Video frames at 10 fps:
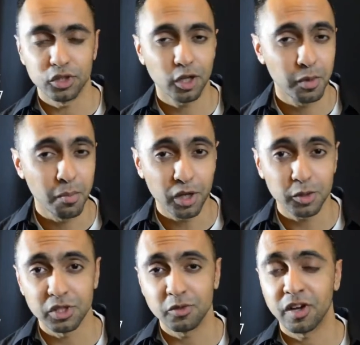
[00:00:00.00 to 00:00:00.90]
It's going to be
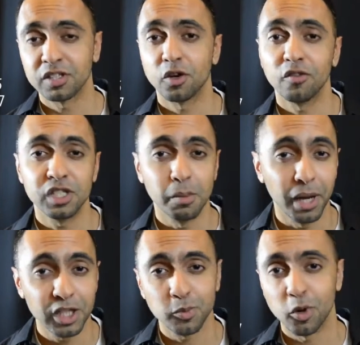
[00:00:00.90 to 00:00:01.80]
much faster. Obviously
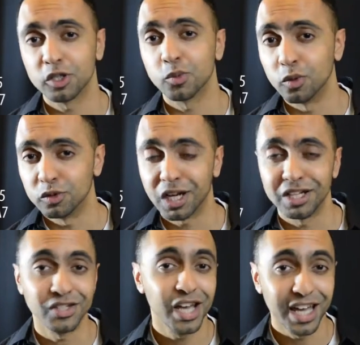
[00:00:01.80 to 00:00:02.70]
benchmarks will
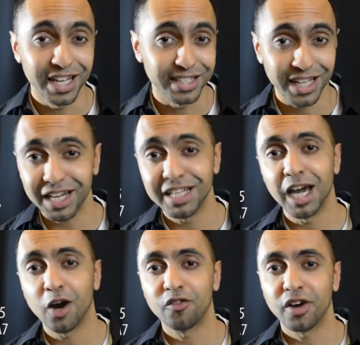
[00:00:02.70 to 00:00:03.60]
tell us exactly
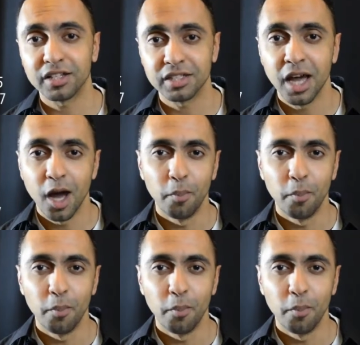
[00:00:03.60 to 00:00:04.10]
how fast,